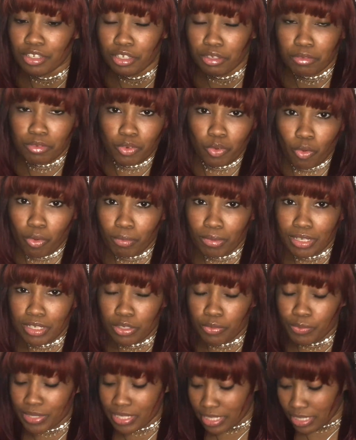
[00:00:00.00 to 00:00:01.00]
normally
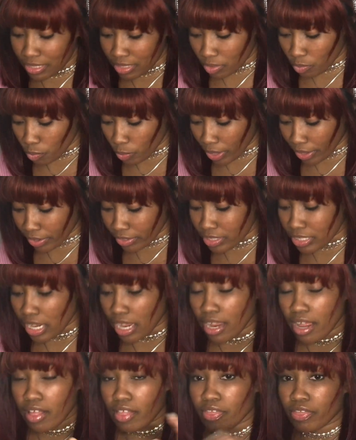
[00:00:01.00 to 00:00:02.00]
you would see some wears.
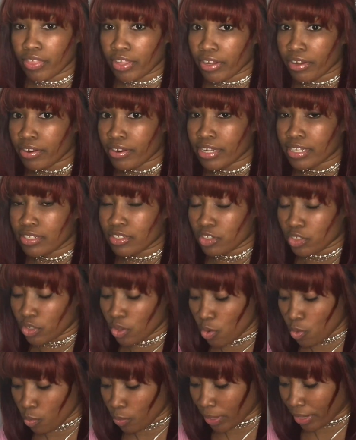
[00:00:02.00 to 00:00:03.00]
There is
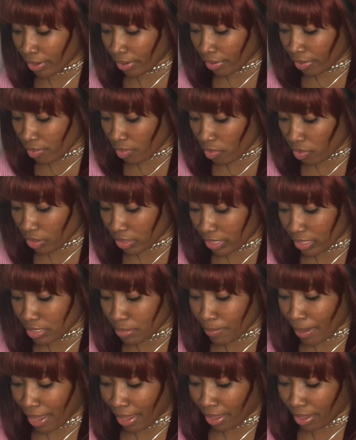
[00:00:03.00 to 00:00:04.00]
no wear on this
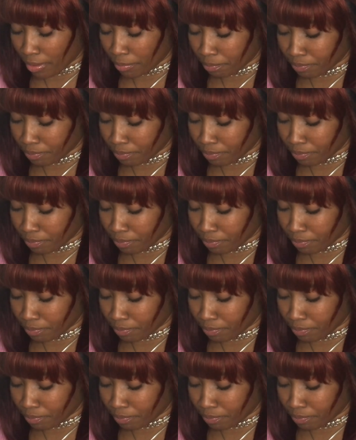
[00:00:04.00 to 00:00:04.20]
bag